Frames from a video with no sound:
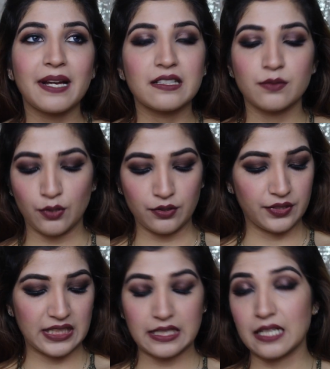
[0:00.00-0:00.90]
My eyes were
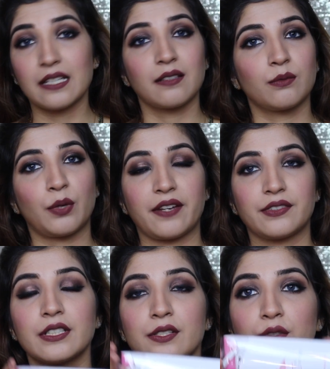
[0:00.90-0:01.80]
already done and
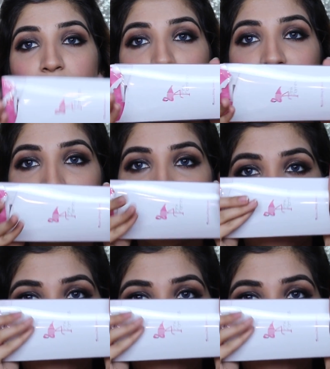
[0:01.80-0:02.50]
whatever. So now let's